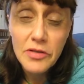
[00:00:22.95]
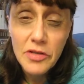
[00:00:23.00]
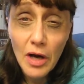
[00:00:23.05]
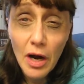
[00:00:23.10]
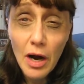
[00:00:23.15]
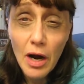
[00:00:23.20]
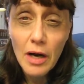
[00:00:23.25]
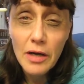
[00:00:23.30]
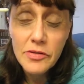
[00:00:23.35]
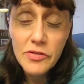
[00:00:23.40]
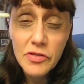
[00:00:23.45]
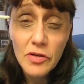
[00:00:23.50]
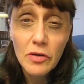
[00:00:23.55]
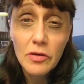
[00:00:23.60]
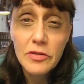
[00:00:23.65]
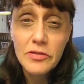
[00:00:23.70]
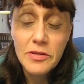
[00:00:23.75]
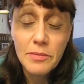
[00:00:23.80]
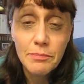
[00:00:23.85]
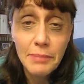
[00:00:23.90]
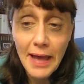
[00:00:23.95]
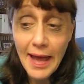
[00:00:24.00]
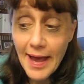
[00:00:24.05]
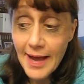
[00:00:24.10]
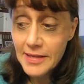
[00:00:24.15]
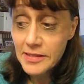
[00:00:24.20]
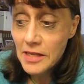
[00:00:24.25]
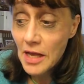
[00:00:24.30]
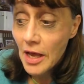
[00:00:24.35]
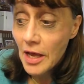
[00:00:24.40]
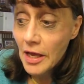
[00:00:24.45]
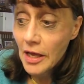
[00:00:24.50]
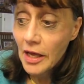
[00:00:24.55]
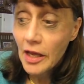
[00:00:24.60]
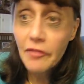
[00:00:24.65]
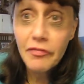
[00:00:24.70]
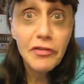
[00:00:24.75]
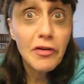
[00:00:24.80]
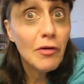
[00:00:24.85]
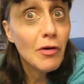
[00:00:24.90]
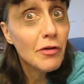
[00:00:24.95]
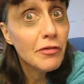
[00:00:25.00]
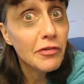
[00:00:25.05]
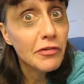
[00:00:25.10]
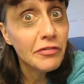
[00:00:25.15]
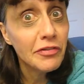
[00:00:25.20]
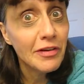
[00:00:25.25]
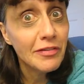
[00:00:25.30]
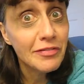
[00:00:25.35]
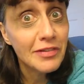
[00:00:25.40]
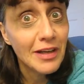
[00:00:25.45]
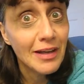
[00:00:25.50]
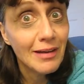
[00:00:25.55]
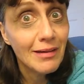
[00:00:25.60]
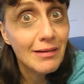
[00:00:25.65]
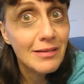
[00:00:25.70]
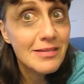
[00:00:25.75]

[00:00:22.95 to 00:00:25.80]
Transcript: dark circles and bags if you're over 50.